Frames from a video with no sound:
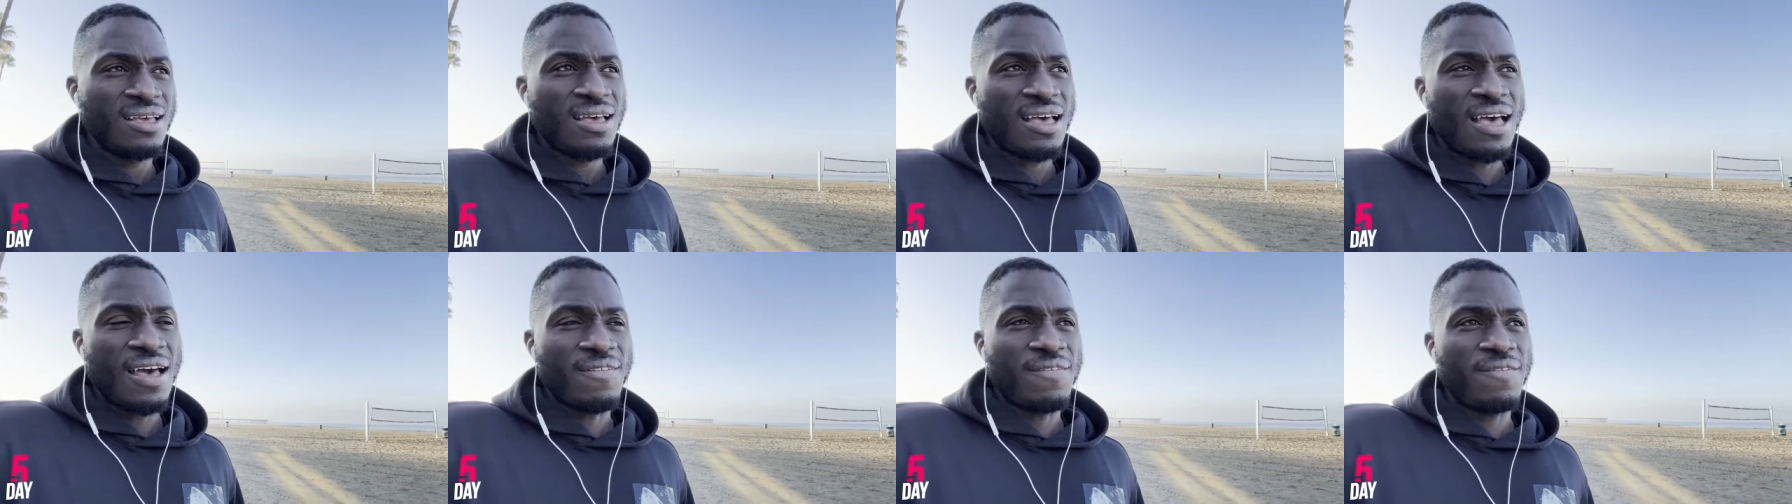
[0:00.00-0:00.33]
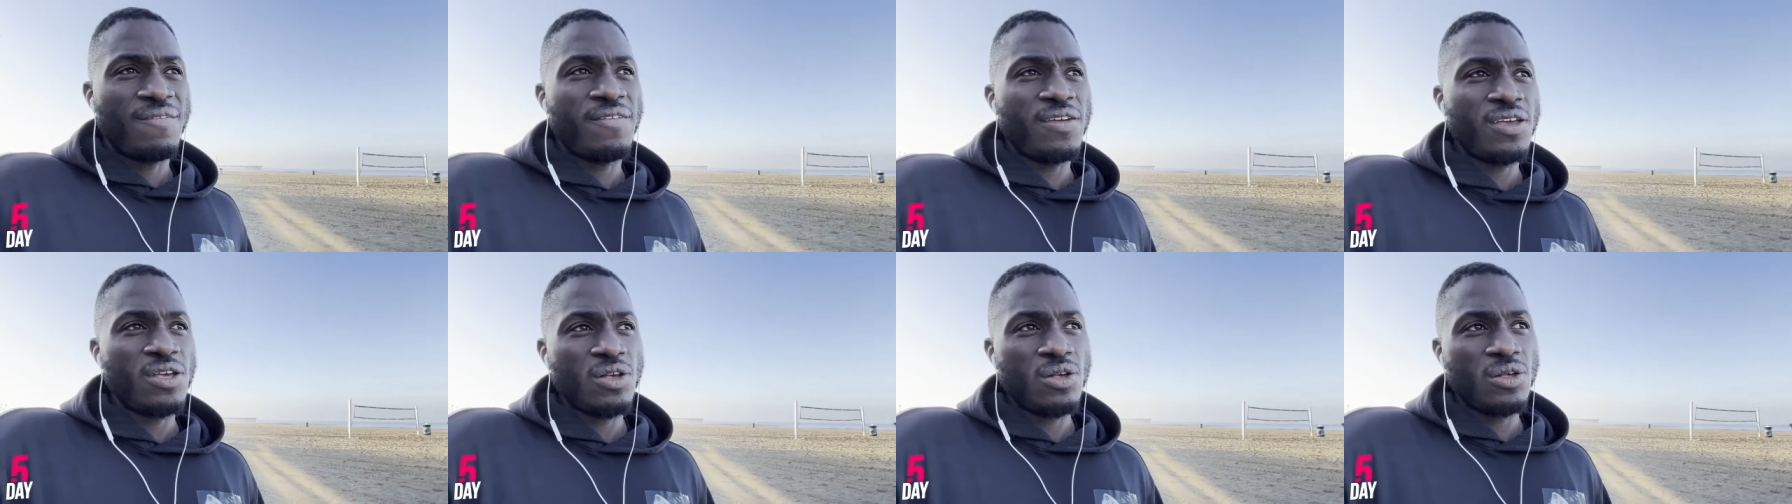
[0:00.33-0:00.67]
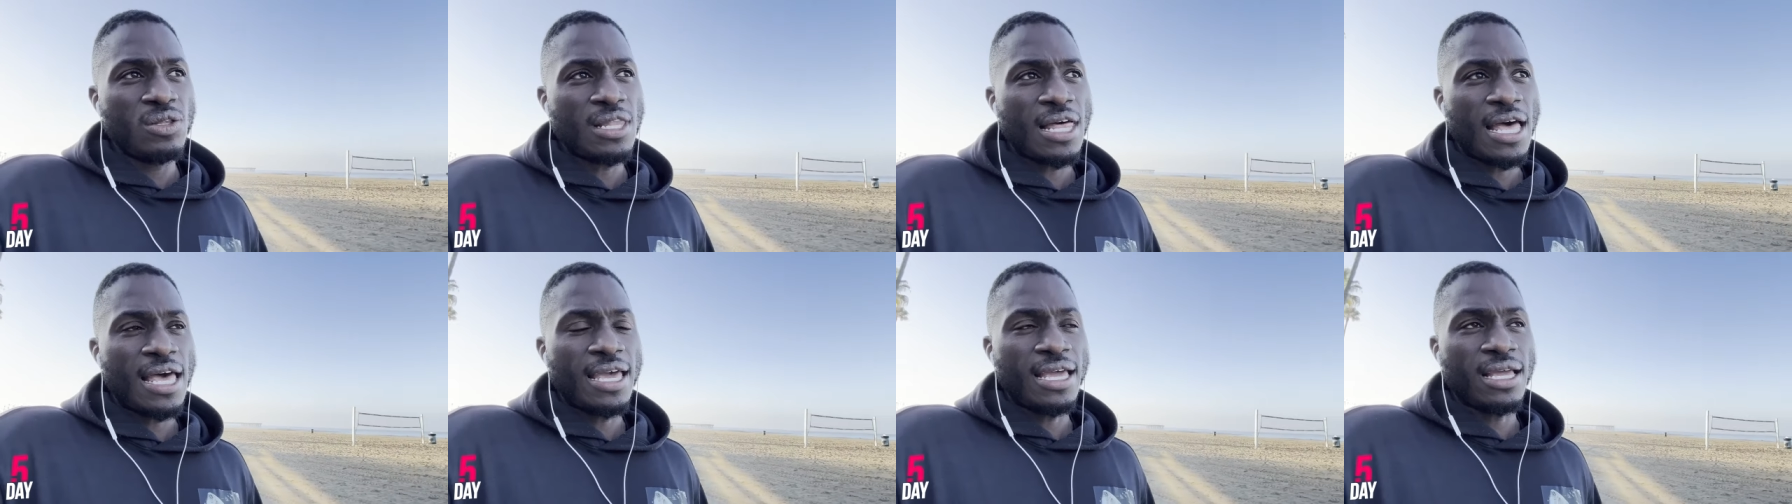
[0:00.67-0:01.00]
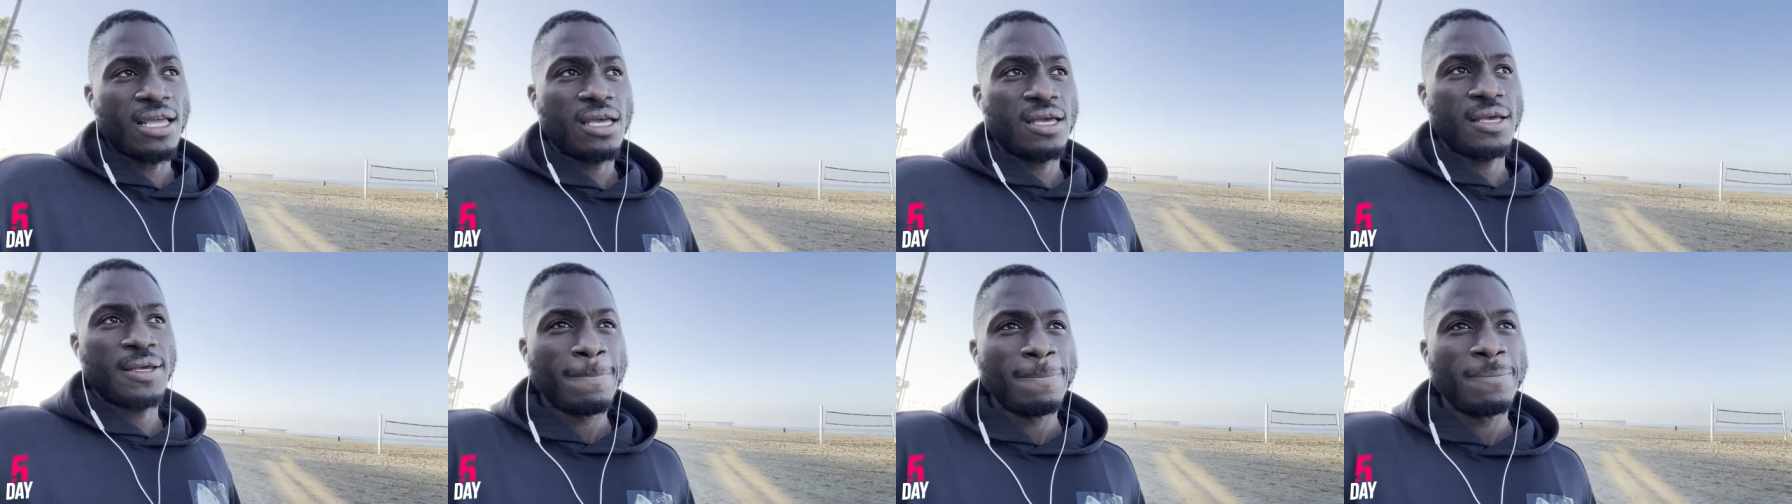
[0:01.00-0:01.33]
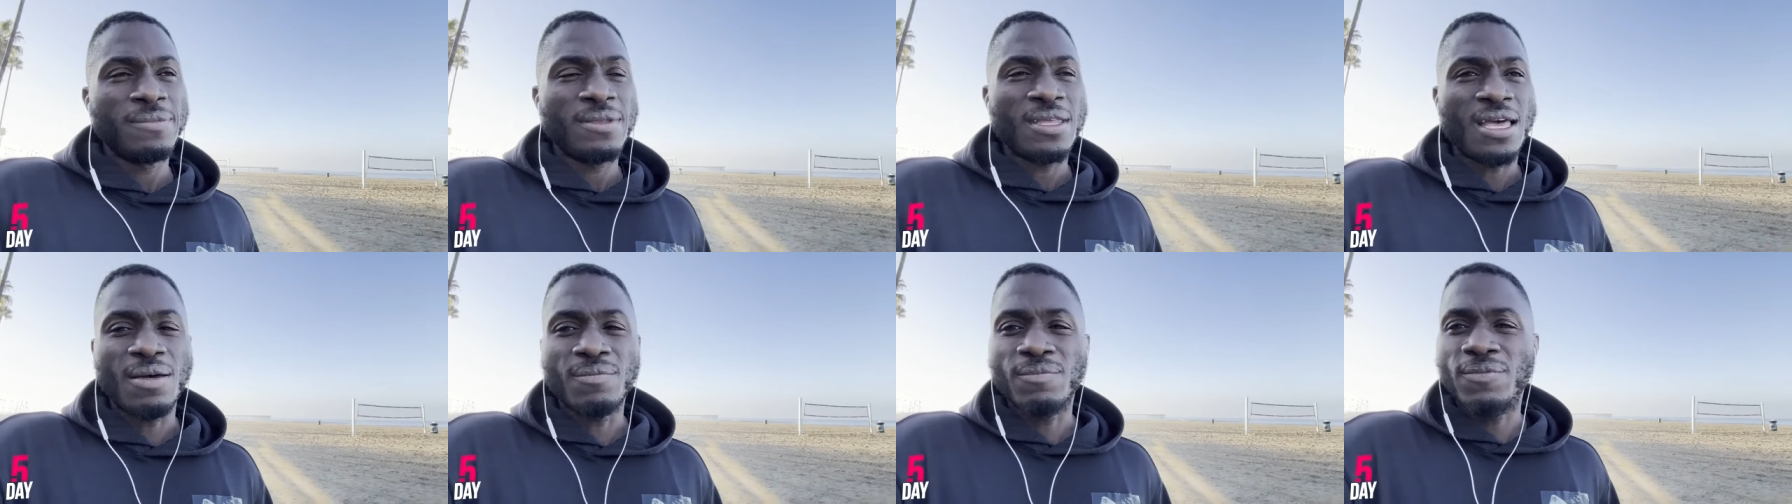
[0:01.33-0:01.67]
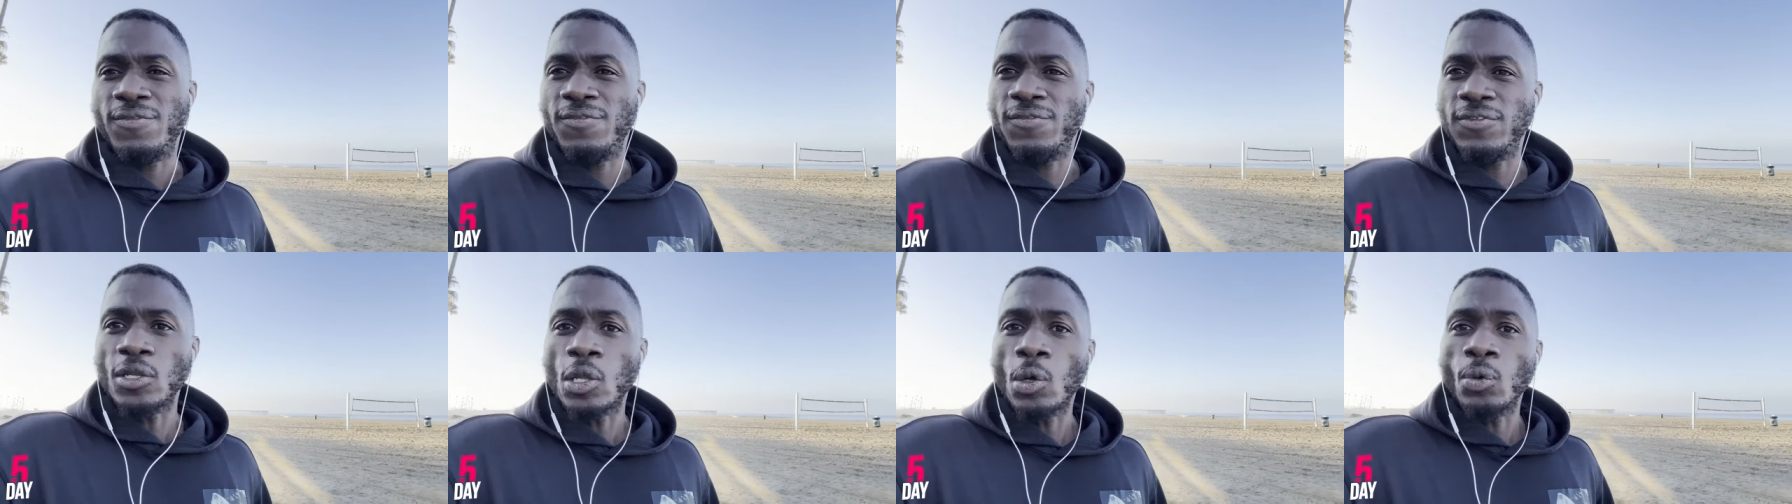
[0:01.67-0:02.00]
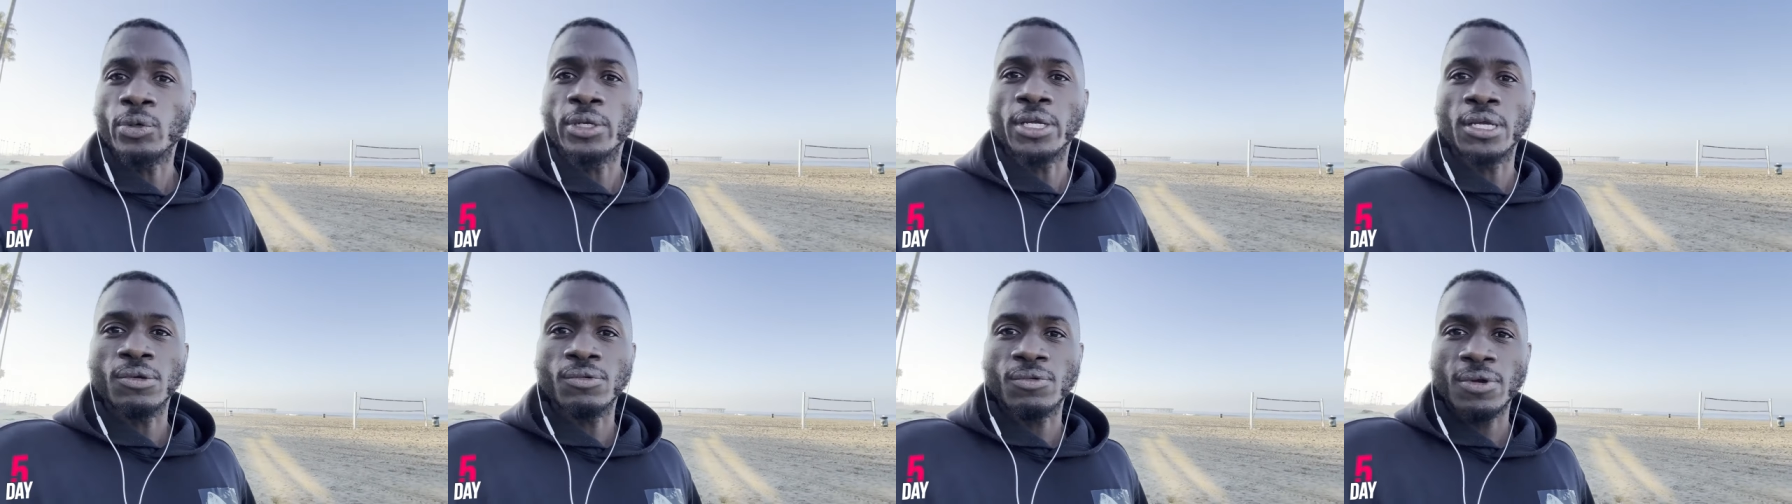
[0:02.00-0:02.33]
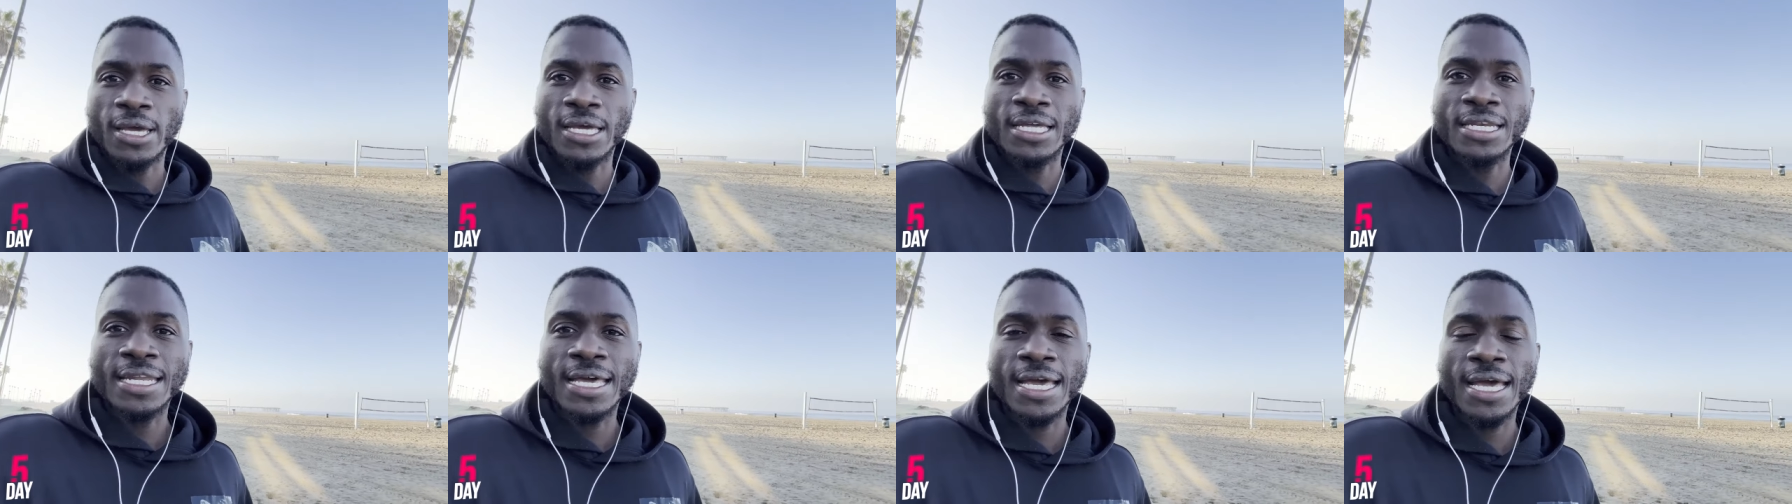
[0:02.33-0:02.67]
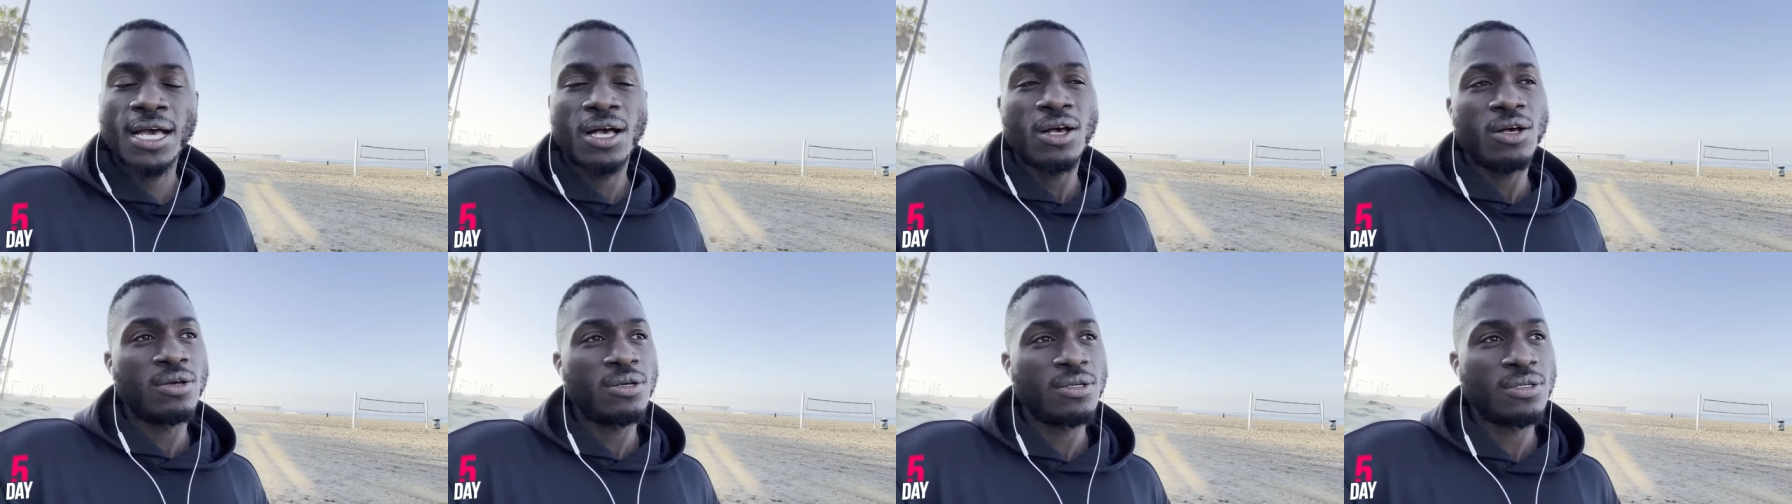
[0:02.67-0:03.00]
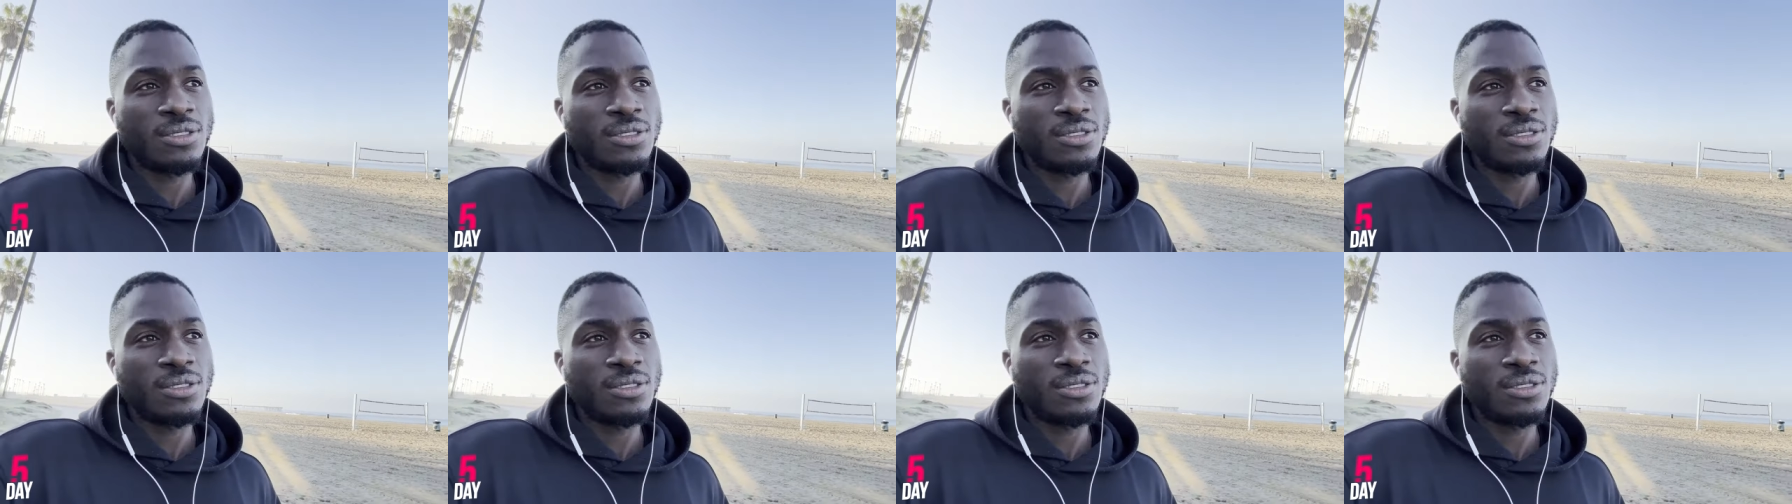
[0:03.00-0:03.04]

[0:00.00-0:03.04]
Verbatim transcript: I feel like I'm floating right now.